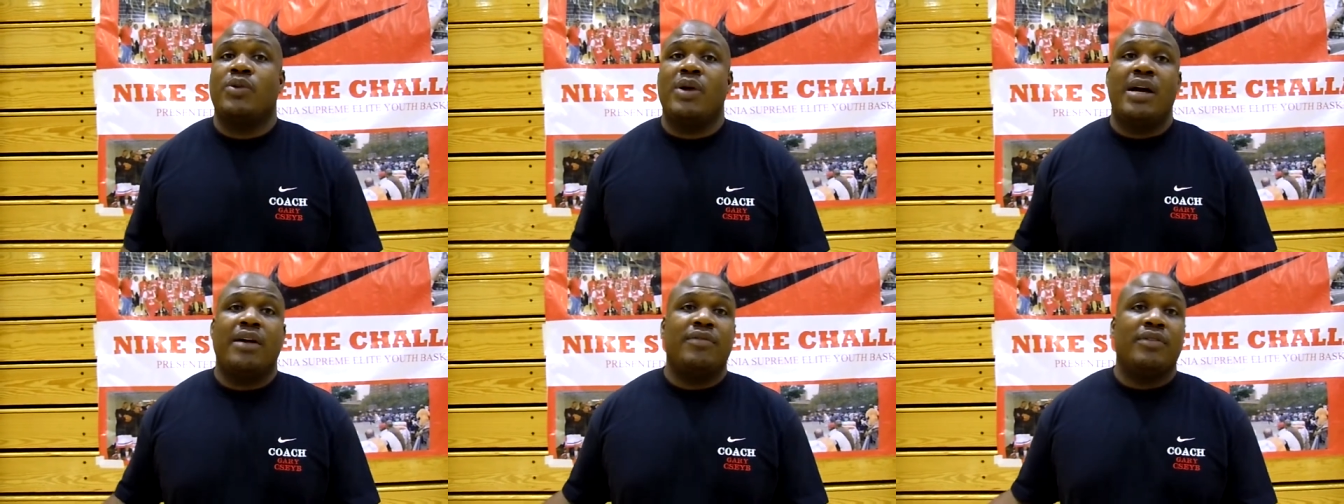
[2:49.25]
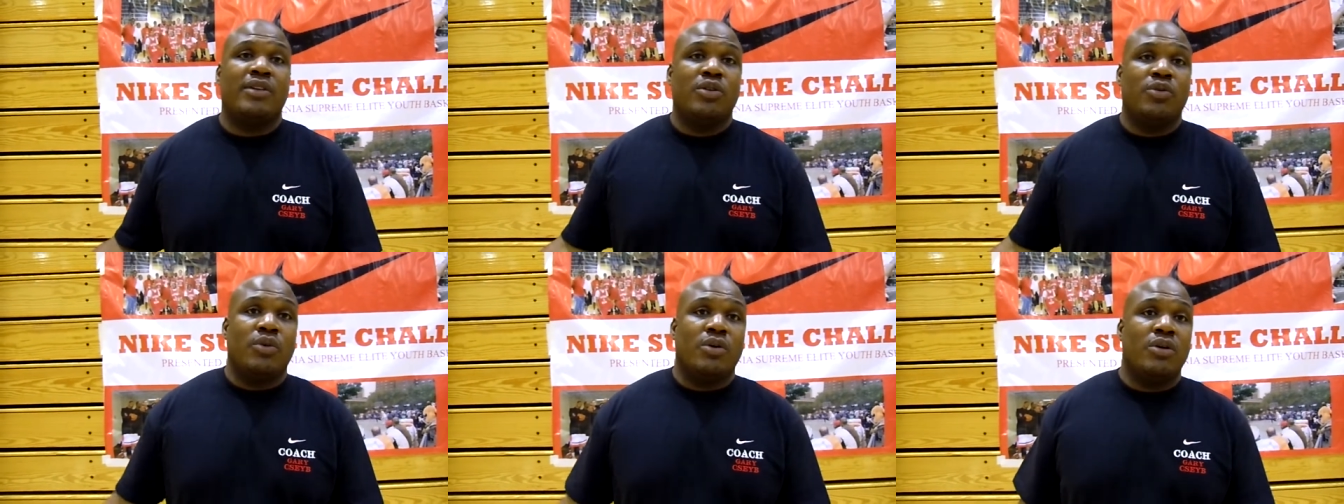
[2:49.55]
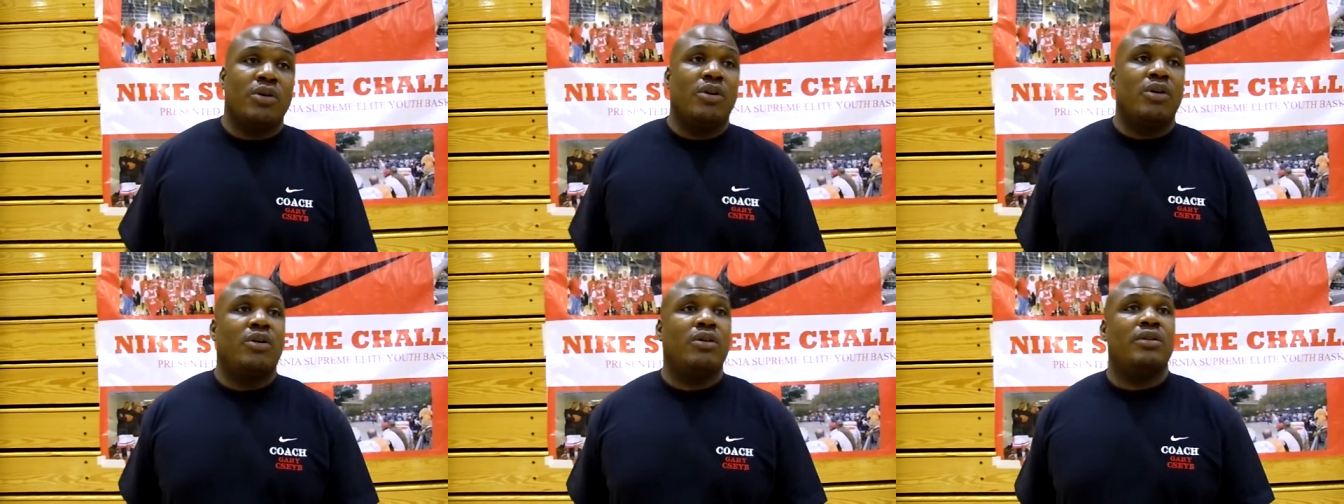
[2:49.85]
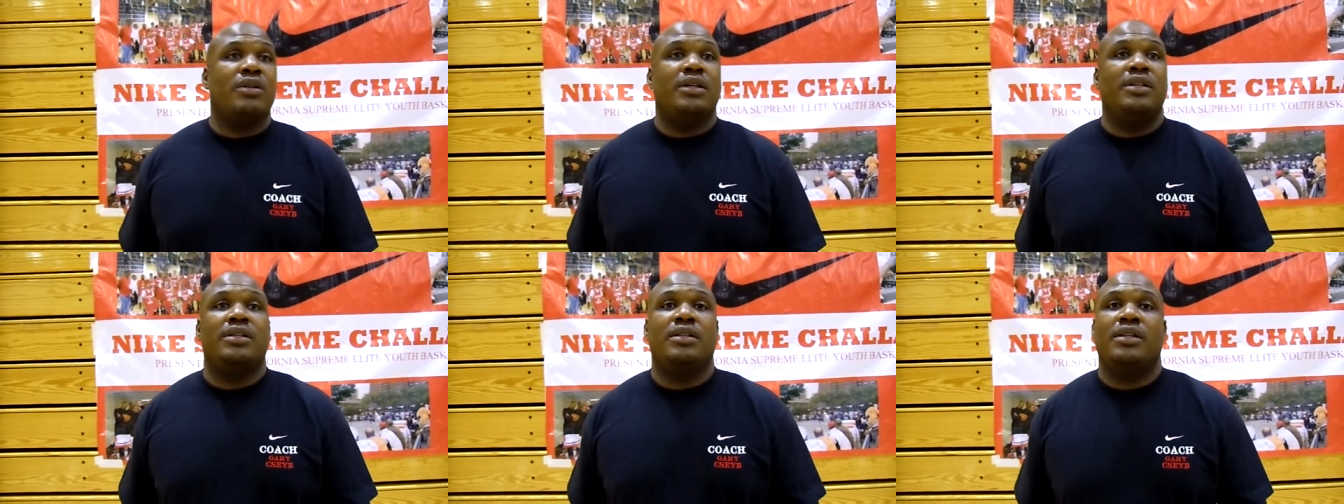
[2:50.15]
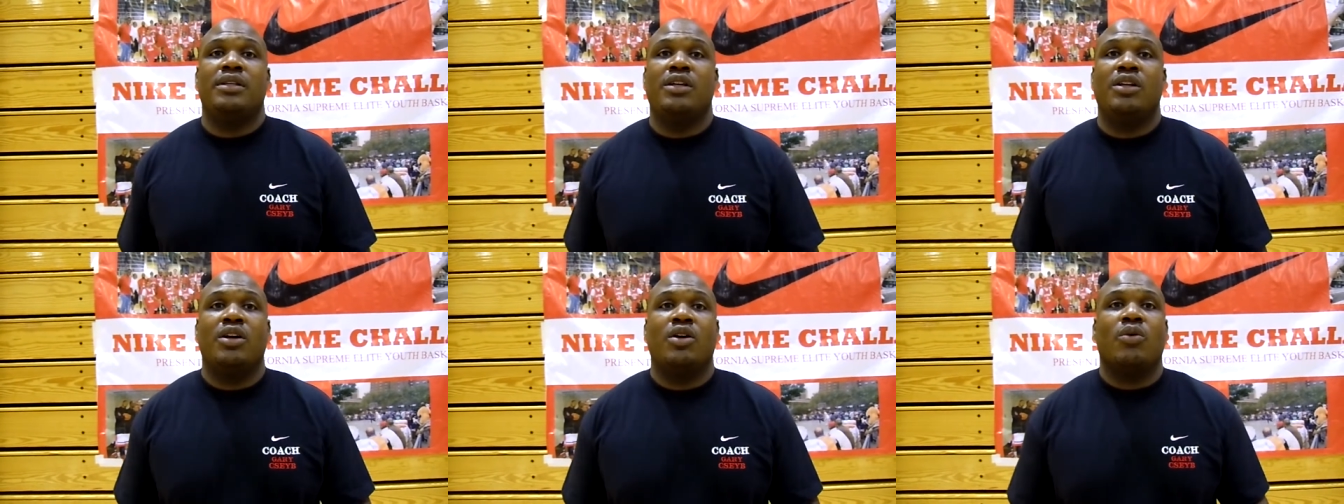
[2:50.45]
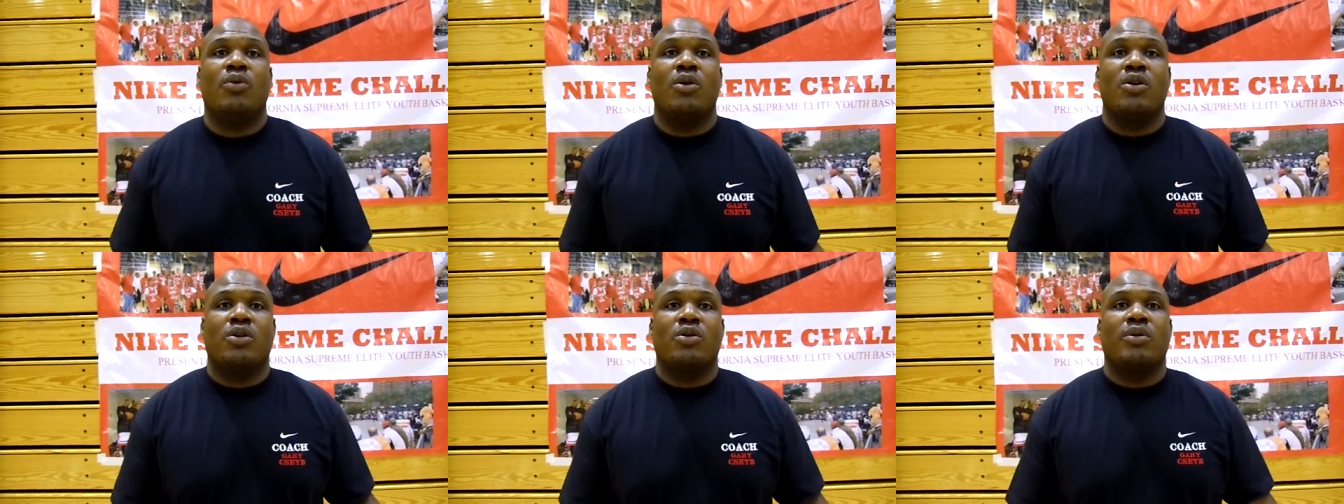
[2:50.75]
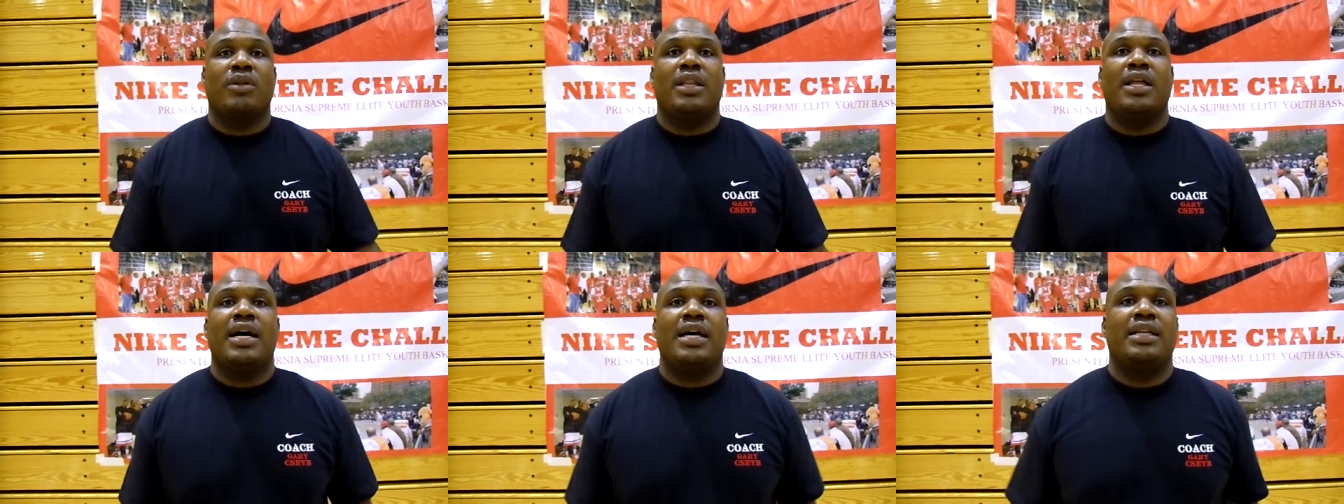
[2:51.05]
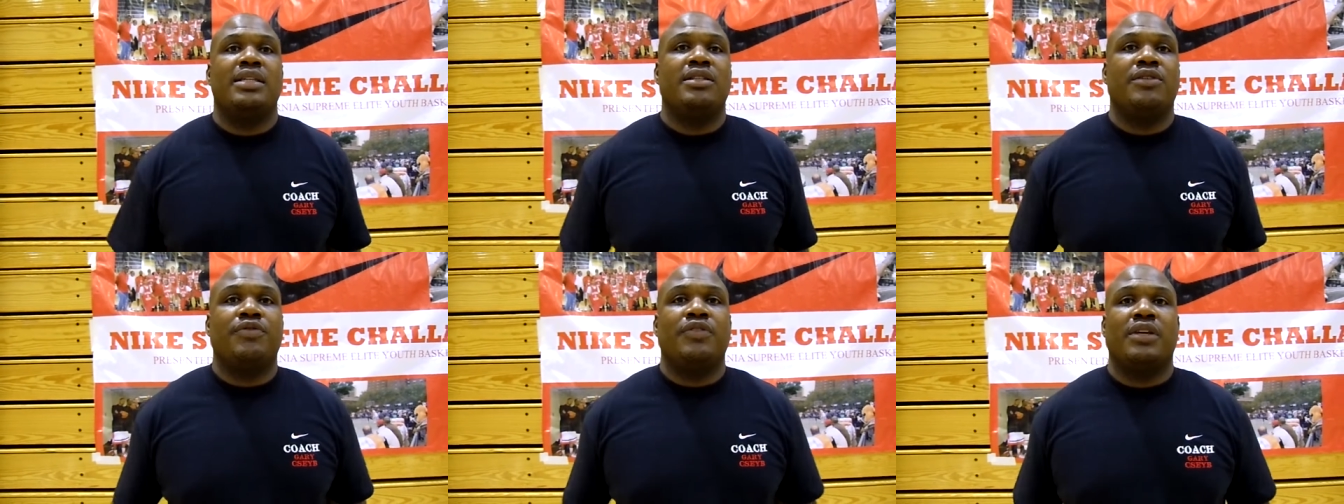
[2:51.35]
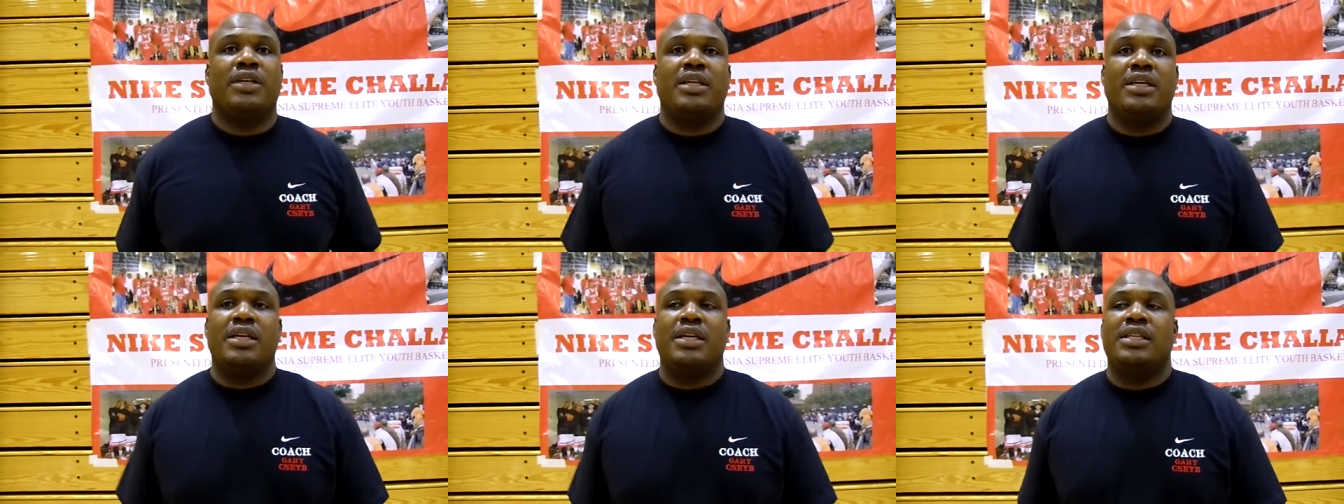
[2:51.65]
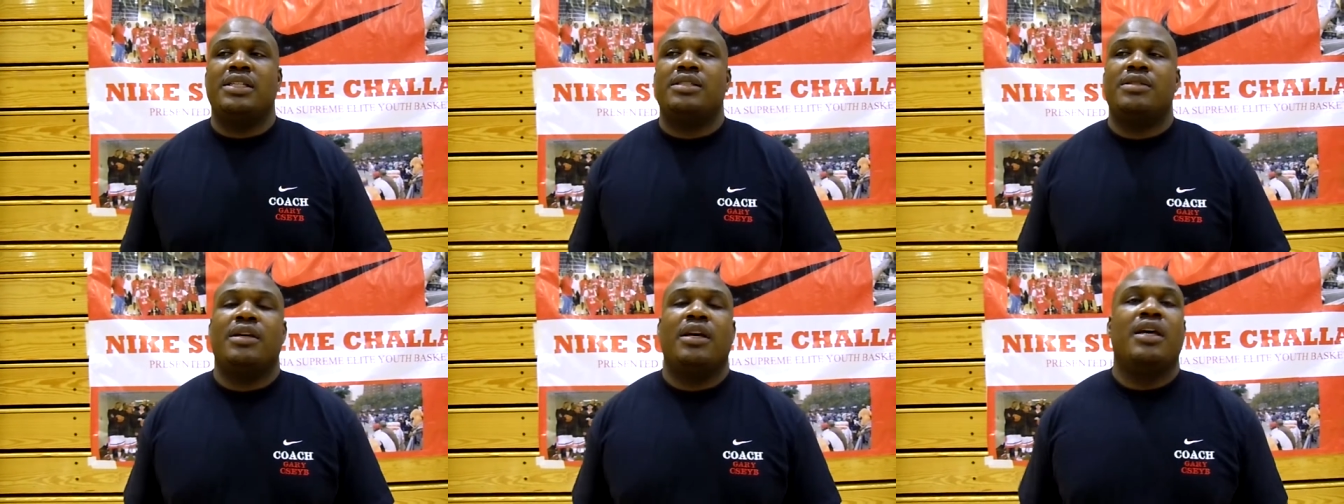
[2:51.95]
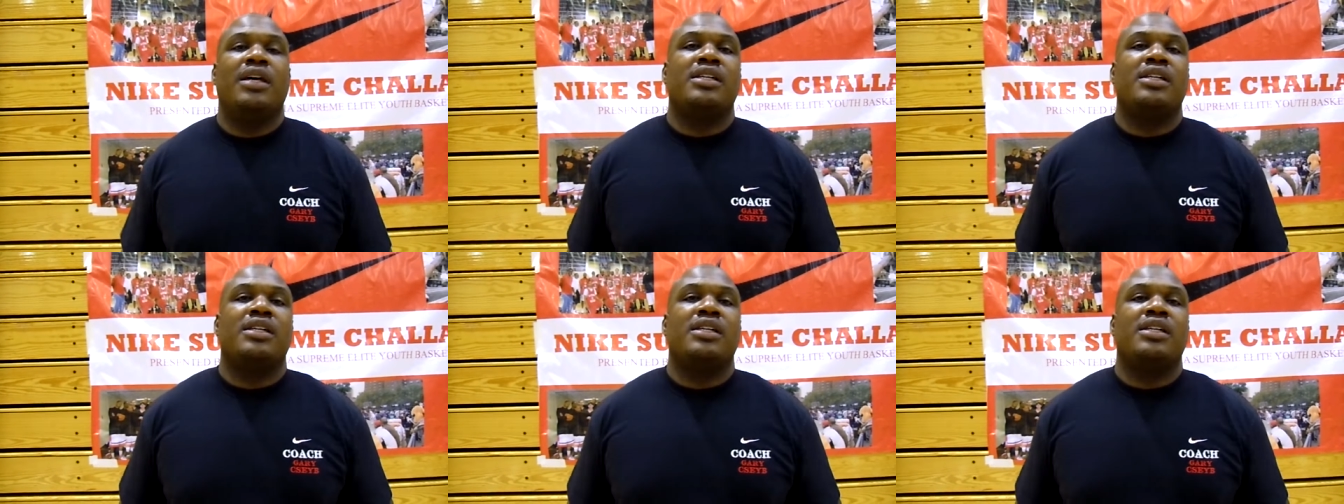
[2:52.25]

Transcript: travel the world and work with a lot of different kids.